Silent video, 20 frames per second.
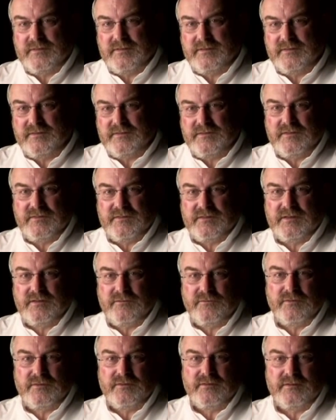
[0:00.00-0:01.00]
is
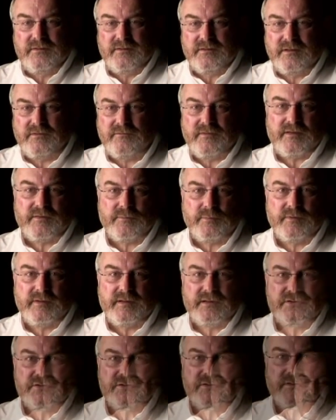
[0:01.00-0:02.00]
deserving of
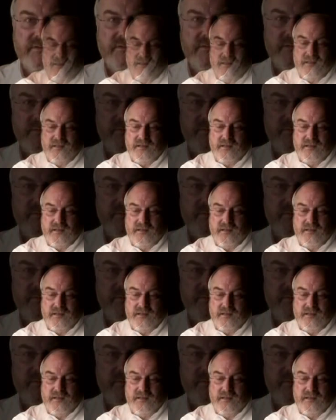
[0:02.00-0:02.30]
explanation.